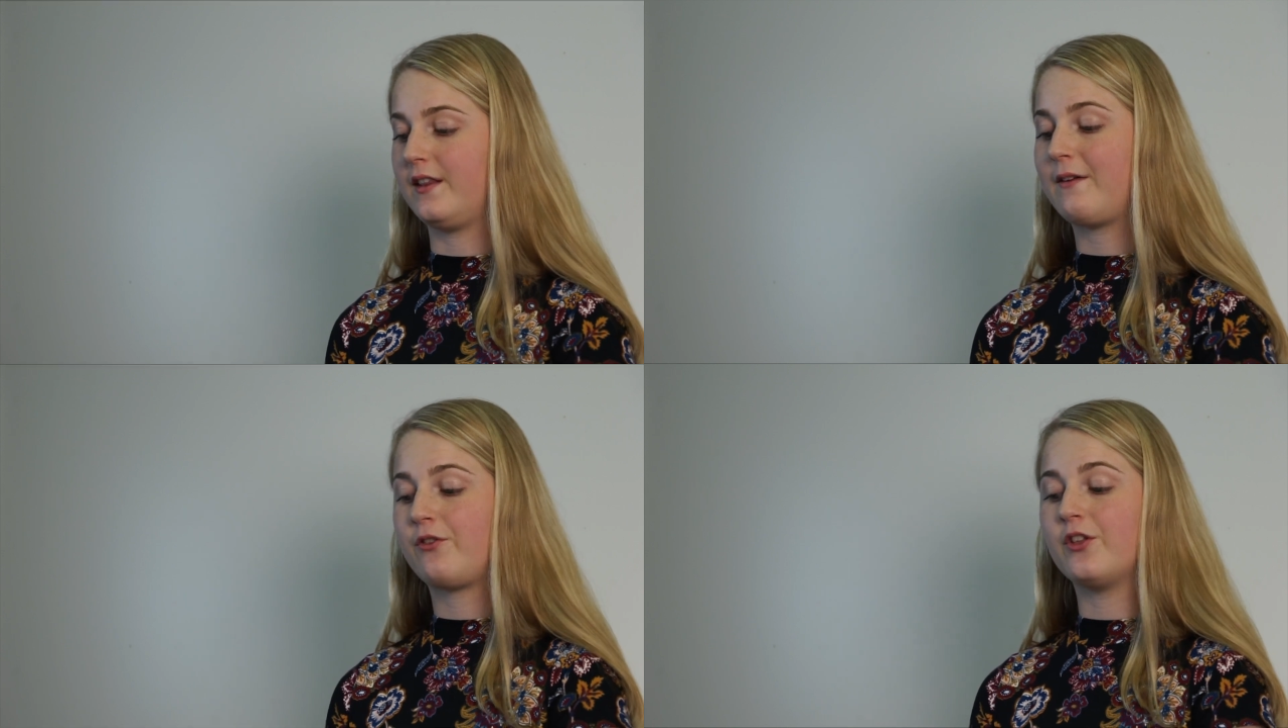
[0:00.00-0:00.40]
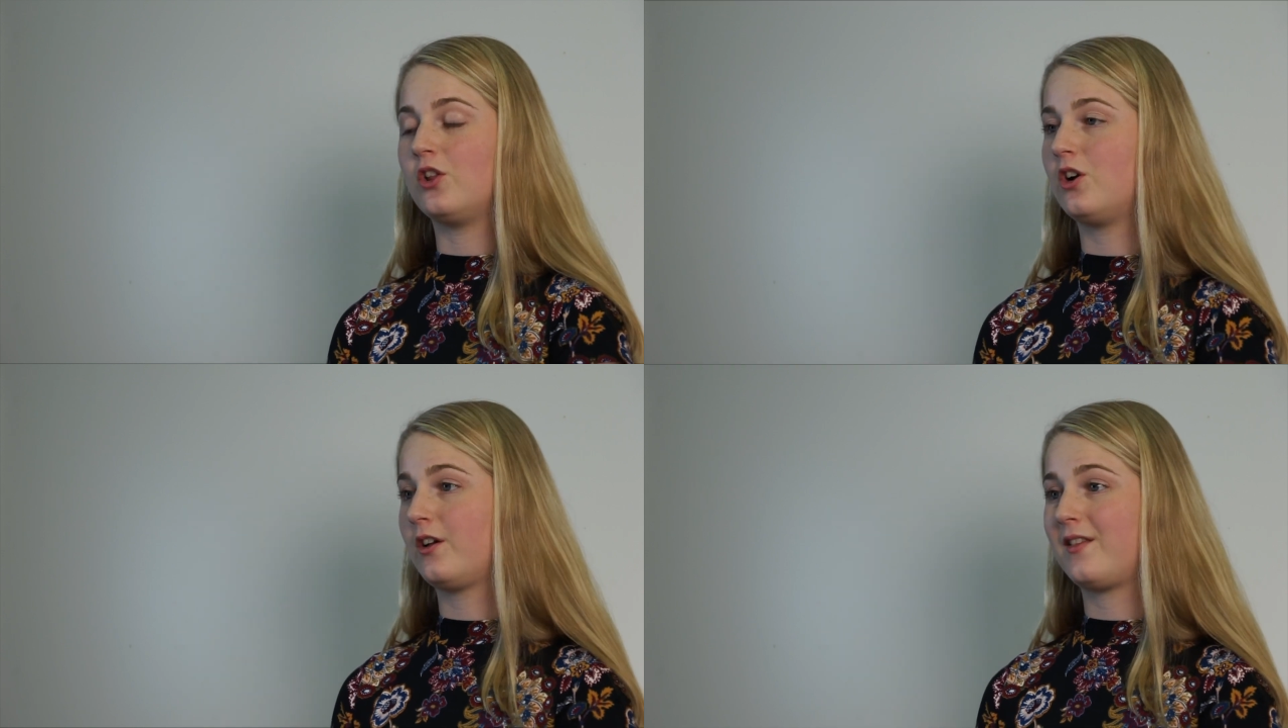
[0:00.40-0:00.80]
and that was the
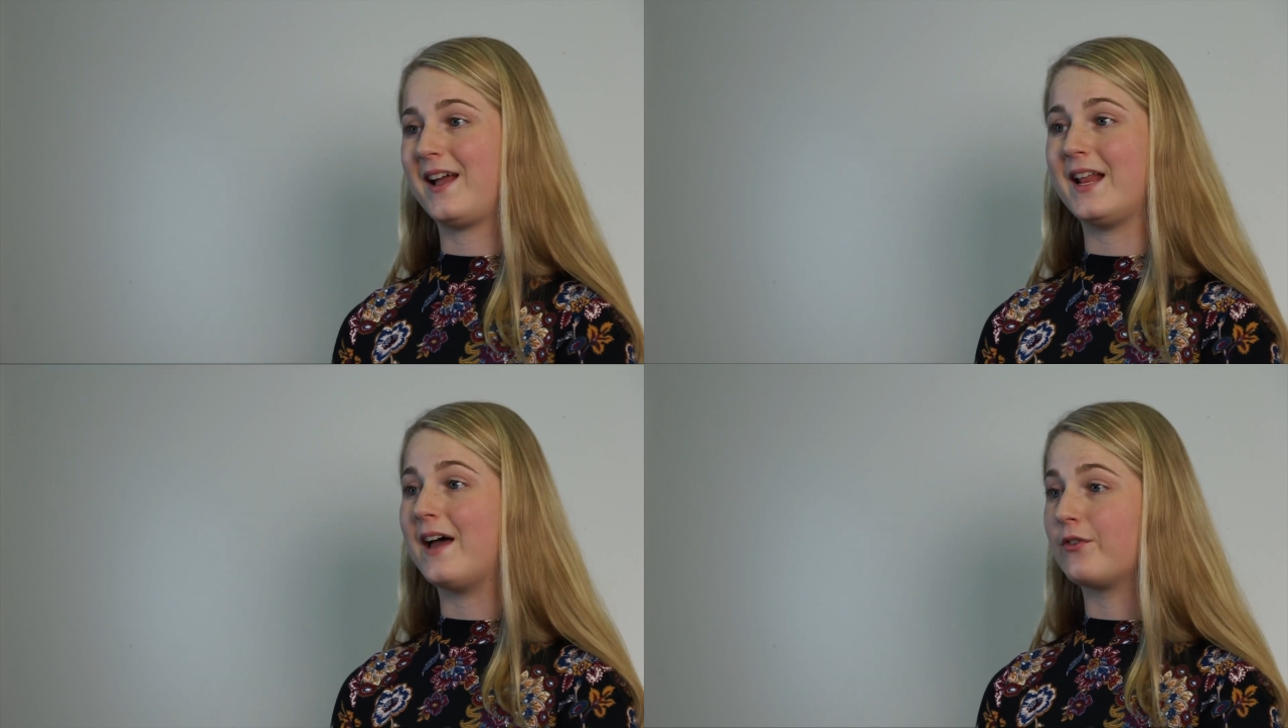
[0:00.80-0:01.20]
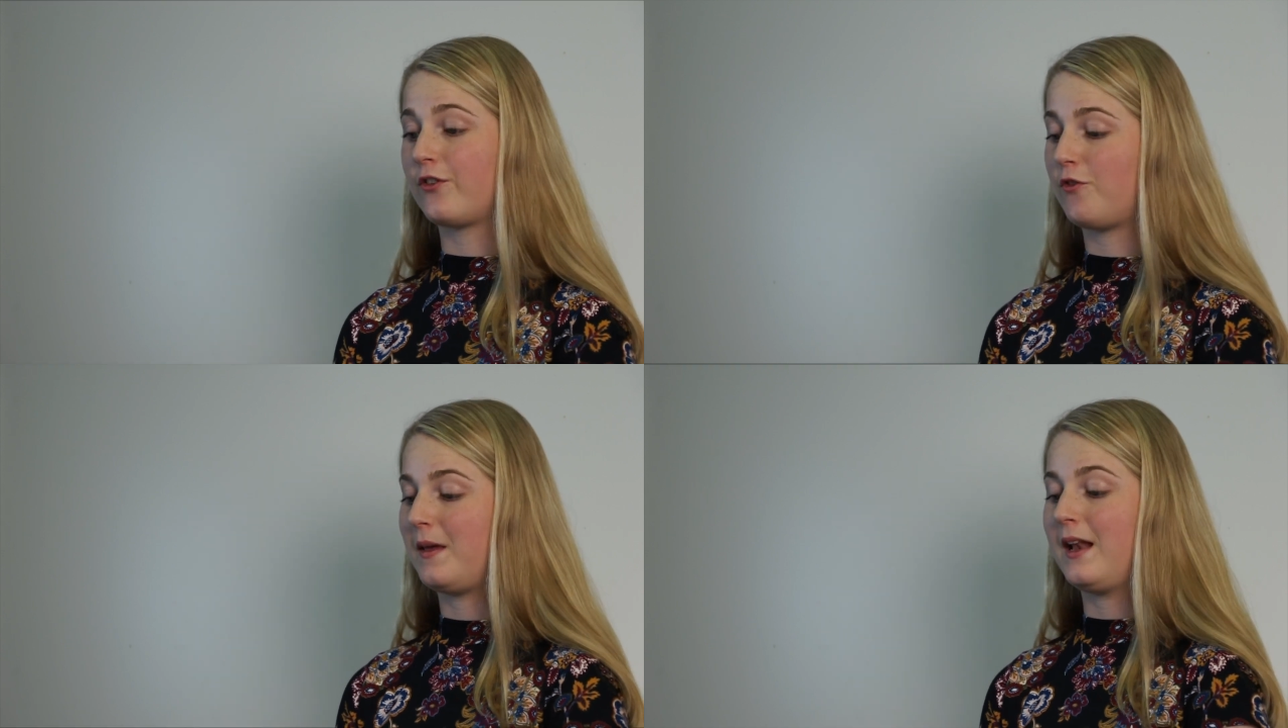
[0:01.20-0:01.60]
longest I'd ever
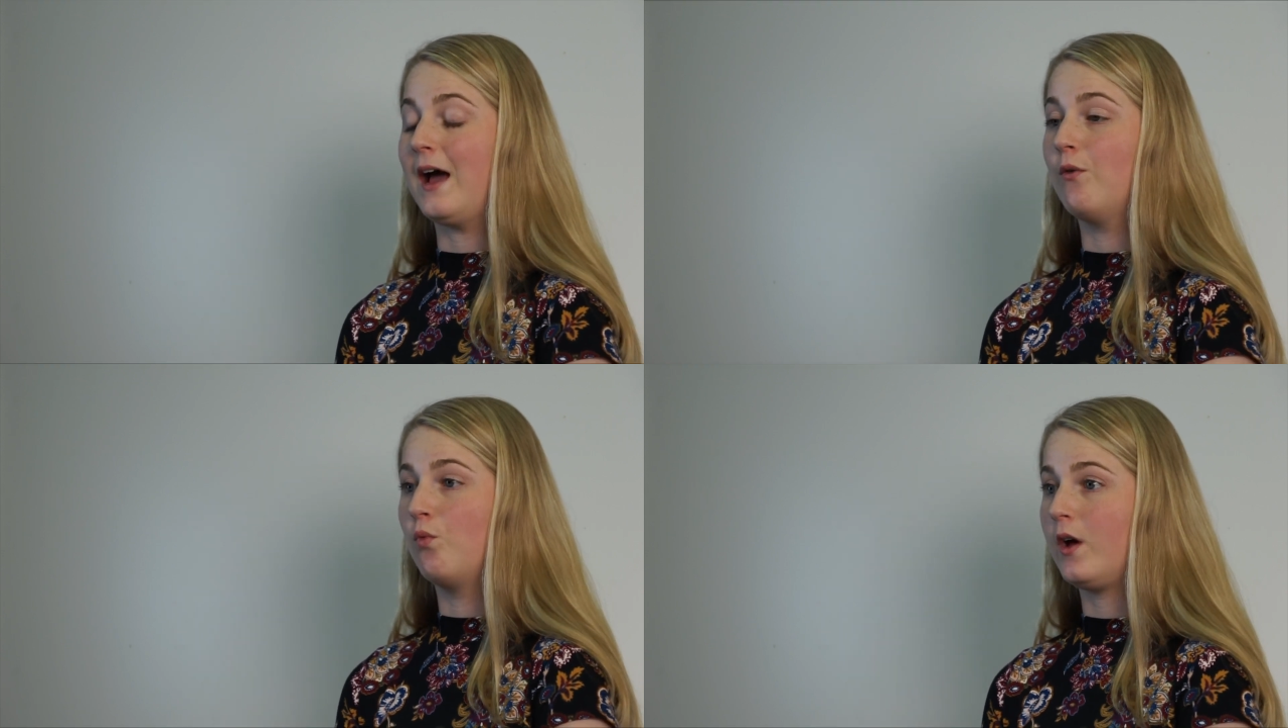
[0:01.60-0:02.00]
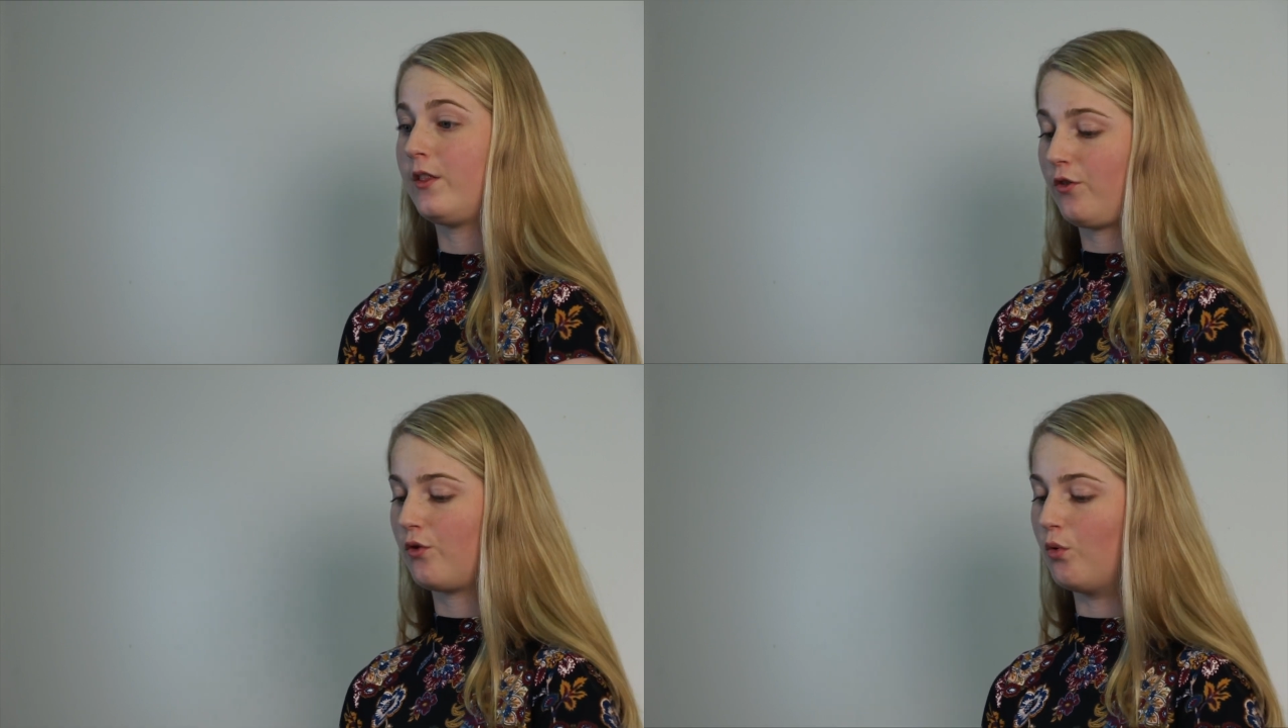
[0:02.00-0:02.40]
spent at
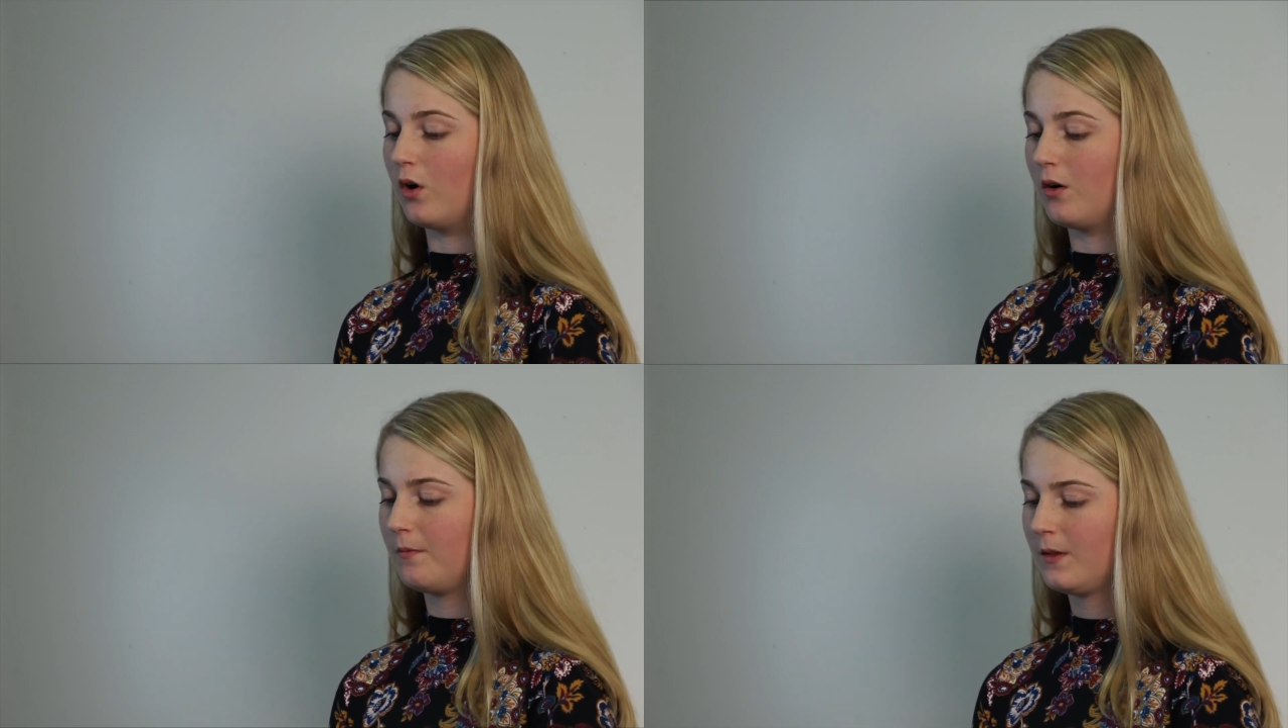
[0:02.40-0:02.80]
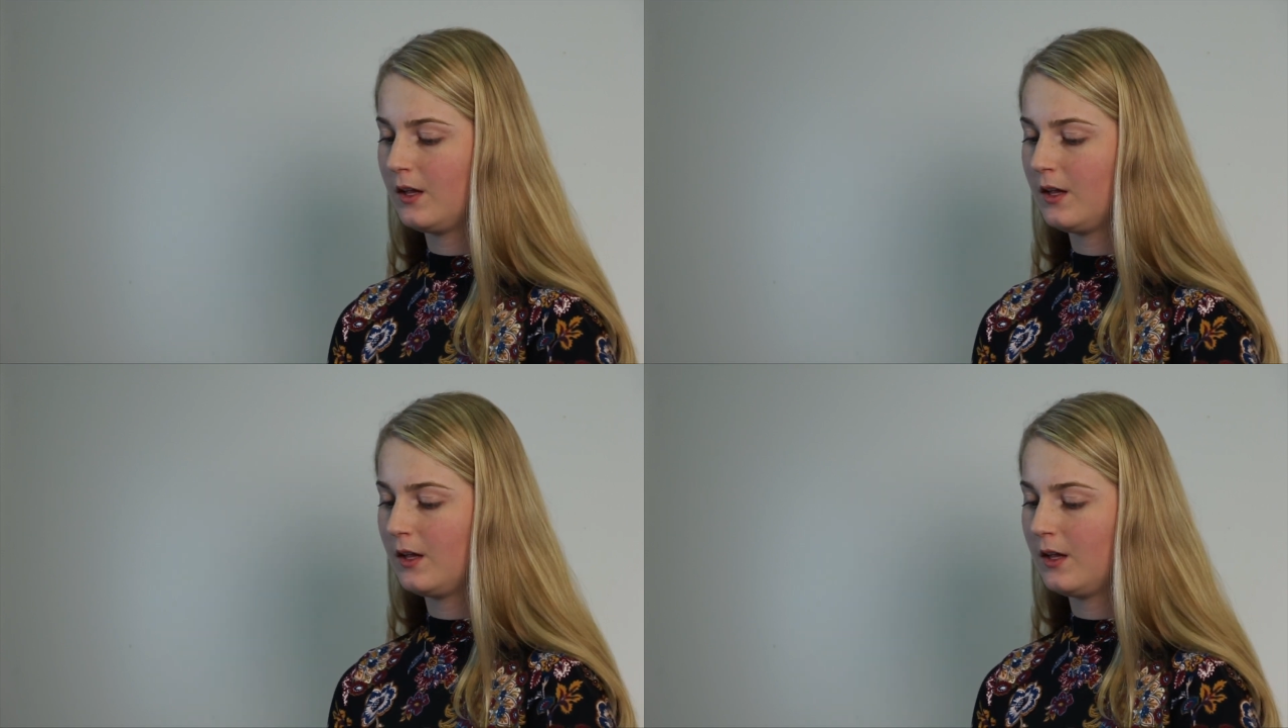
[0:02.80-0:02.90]
one school.